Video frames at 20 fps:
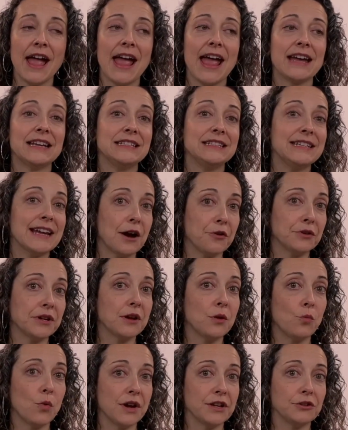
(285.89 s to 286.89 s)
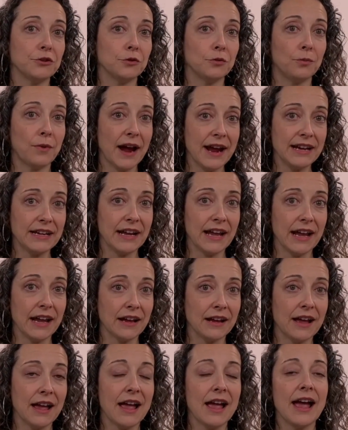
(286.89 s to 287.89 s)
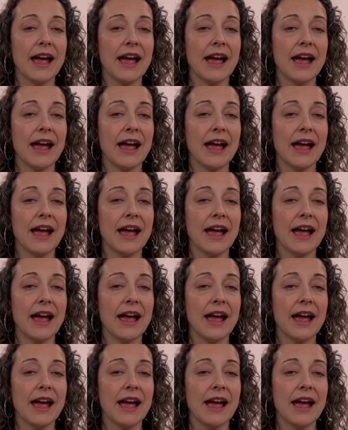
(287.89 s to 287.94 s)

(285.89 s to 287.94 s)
and doubting what you're writing